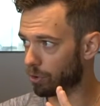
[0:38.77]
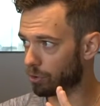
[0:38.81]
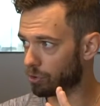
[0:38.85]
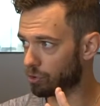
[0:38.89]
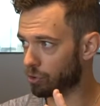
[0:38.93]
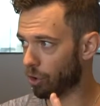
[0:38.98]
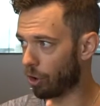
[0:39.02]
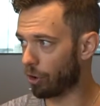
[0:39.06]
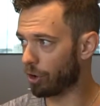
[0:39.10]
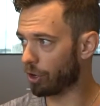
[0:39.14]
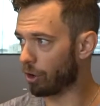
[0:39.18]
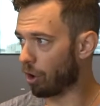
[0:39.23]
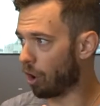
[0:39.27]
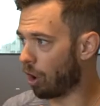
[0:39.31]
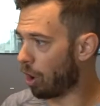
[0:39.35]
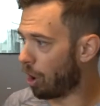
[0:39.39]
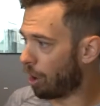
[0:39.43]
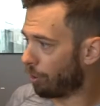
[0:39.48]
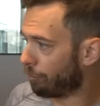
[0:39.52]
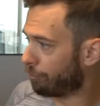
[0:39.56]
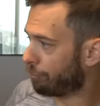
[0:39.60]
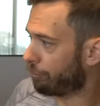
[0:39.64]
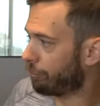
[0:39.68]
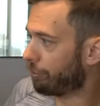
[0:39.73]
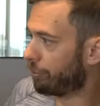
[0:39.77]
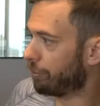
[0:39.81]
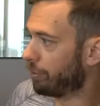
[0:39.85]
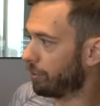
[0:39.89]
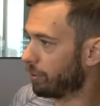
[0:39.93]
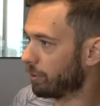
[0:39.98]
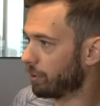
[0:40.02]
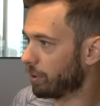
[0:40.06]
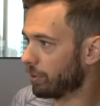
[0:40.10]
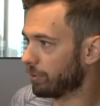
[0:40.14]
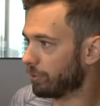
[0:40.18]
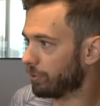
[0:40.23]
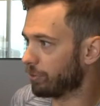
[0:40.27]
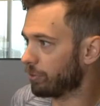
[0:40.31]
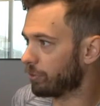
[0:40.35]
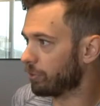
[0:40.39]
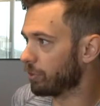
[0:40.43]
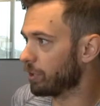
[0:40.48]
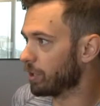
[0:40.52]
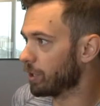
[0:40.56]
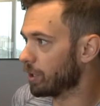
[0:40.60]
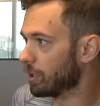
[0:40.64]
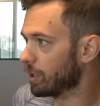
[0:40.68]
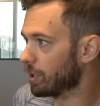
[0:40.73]
Starting off, let's
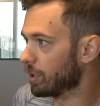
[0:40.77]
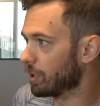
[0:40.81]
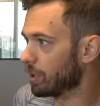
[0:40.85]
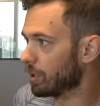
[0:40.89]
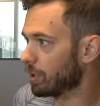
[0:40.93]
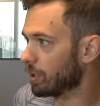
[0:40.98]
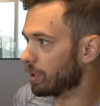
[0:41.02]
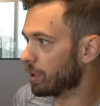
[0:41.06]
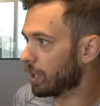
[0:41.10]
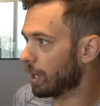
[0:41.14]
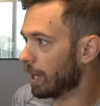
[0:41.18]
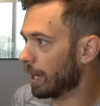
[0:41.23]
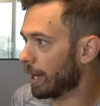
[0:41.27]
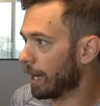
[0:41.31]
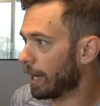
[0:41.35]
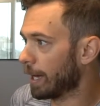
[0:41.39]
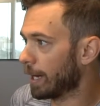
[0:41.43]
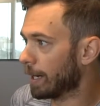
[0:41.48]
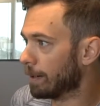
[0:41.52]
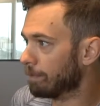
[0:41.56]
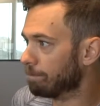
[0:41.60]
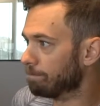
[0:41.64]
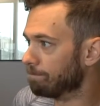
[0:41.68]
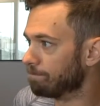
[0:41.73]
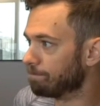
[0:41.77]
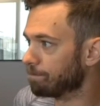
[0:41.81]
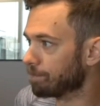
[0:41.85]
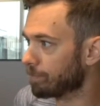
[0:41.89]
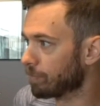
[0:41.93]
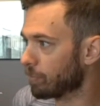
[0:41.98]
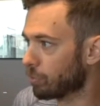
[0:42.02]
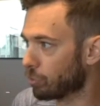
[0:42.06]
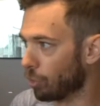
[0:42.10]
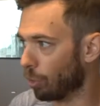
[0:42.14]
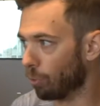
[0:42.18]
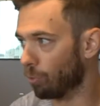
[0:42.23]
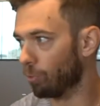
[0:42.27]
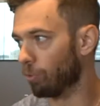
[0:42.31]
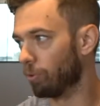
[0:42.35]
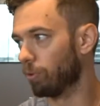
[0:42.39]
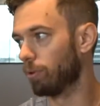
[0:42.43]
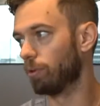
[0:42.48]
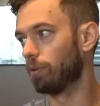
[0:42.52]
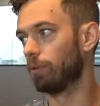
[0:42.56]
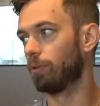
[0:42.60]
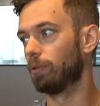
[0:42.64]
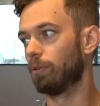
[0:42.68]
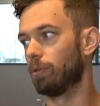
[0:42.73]
see. So
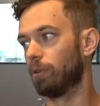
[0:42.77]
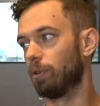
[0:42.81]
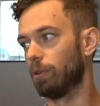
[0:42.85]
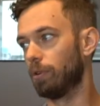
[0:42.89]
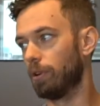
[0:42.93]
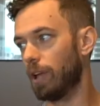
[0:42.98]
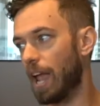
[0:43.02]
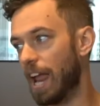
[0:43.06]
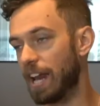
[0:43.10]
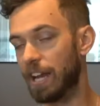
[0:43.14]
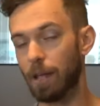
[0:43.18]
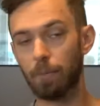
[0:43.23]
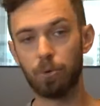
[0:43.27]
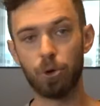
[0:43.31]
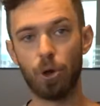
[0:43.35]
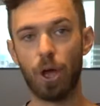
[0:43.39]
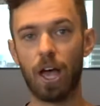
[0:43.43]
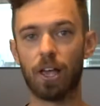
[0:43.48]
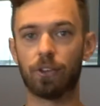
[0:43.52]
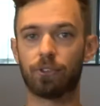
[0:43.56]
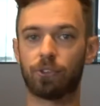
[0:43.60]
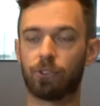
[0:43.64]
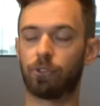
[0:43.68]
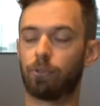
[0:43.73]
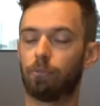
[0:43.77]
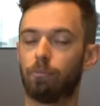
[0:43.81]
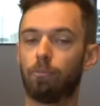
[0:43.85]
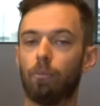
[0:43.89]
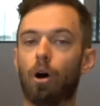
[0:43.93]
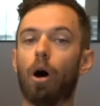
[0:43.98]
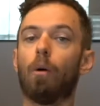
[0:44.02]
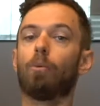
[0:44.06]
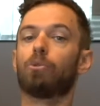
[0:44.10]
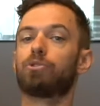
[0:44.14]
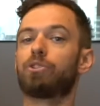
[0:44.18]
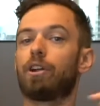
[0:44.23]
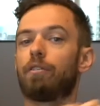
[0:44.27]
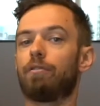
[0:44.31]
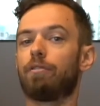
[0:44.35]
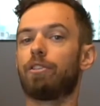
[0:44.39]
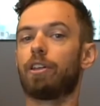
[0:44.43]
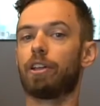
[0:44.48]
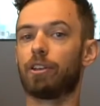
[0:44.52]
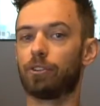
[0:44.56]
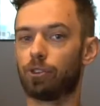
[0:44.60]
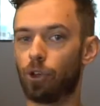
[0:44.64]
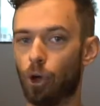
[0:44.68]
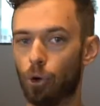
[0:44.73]
AWS, almost
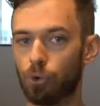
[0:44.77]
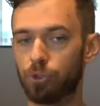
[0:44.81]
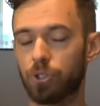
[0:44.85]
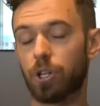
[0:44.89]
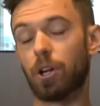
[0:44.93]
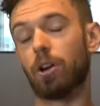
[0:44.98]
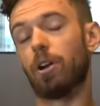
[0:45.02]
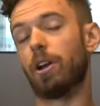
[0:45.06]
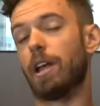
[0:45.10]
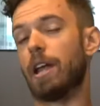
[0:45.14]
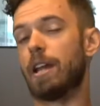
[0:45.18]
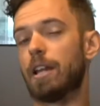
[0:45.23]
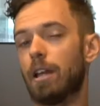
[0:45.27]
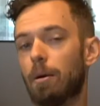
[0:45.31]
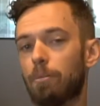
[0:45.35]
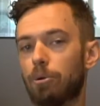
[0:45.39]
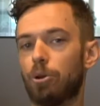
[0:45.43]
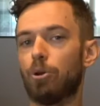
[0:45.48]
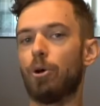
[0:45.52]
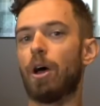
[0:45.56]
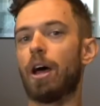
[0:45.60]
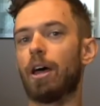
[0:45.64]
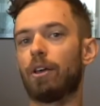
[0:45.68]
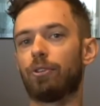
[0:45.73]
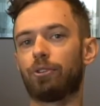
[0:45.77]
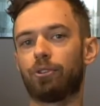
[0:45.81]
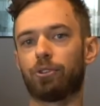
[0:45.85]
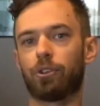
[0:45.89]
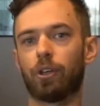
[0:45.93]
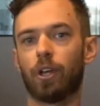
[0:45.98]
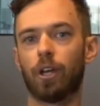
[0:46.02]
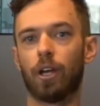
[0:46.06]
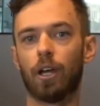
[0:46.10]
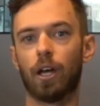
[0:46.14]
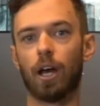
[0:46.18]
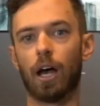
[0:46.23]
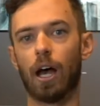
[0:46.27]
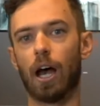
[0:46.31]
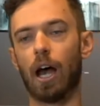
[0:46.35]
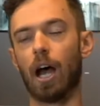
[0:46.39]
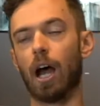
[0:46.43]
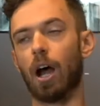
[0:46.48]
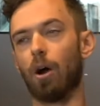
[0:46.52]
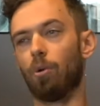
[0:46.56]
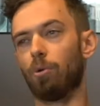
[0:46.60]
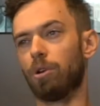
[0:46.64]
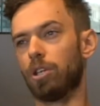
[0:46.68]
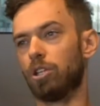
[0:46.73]
everything's hosted on AWS.
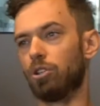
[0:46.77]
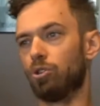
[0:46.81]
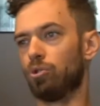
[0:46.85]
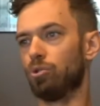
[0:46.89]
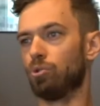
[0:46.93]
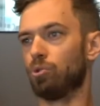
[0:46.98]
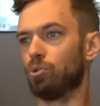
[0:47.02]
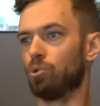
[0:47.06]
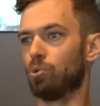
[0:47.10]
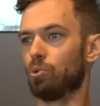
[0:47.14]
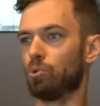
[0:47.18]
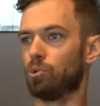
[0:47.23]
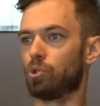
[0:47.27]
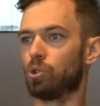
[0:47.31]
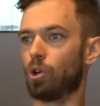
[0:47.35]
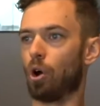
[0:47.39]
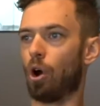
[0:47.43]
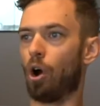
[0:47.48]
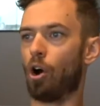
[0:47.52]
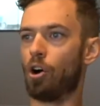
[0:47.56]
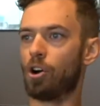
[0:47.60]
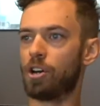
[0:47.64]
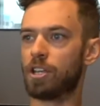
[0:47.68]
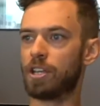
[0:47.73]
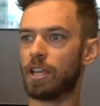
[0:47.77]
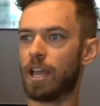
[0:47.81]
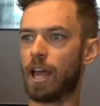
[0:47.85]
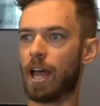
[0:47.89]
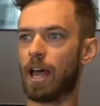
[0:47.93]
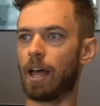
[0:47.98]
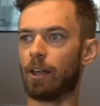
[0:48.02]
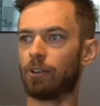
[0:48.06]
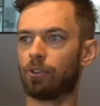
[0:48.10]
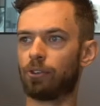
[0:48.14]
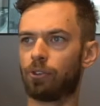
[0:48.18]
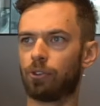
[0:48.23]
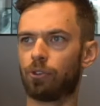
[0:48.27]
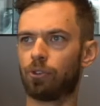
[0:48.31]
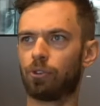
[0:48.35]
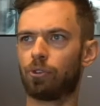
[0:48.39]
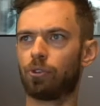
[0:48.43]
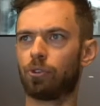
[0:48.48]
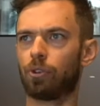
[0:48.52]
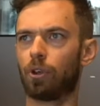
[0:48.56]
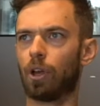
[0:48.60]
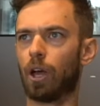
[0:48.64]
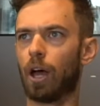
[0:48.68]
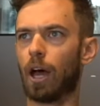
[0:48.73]
We use
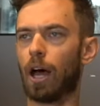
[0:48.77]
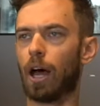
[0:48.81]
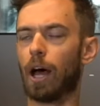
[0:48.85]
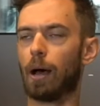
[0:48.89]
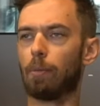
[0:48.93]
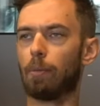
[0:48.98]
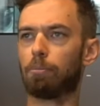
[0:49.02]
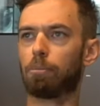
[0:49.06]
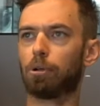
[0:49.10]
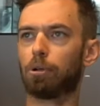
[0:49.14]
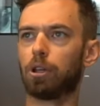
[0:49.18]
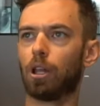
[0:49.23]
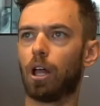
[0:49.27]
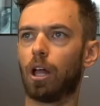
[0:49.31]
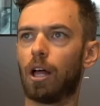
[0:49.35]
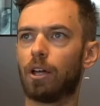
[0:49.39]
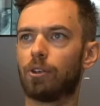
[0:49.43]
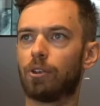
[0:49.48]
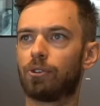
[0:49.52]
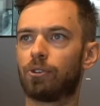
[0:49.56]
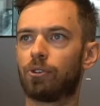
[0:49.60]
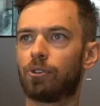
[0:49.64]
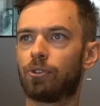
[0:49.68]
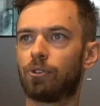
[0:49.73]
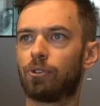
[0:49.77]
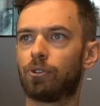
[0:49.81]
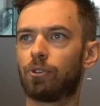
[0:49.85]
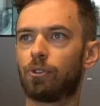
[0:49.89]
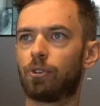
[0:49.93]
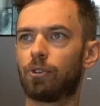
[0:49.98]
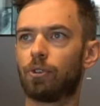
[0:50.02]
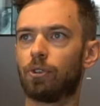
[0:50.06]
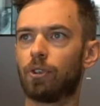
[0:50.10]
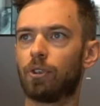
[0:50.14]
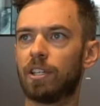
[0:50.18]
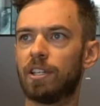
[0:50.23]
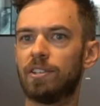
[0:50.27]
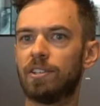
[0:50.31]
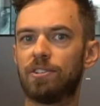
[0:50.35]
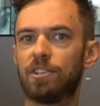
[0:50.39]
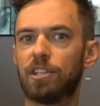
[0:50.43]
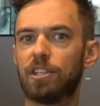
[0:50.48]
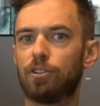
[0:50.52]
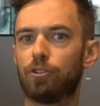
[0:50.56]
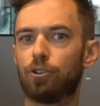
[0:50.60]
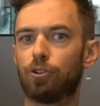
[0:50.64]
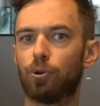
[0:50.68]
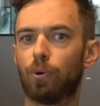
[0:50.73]
RDS plus
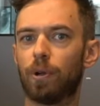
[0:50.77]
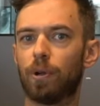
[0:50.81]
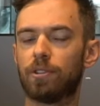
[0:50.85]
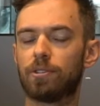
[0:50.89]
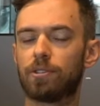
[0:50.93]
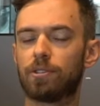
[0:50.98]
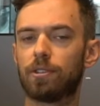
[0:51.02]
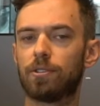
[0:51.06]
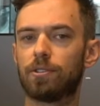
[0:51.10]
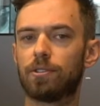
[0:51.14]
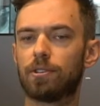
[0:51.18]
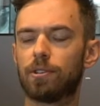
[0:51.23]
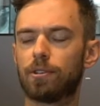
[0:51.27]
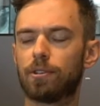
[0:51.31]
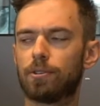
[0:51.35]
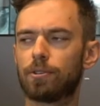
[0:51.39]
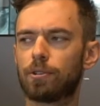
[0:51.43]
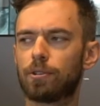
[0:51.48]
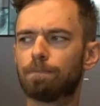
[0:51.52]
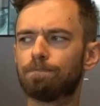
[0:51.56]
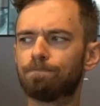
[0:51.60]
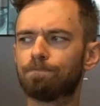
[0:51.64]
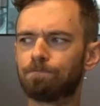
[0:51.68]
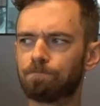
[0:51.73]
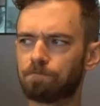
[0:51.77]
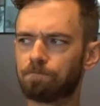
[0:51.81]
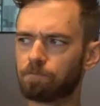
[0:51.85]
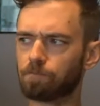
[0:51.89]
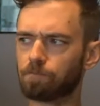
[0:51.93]
EC2 instances.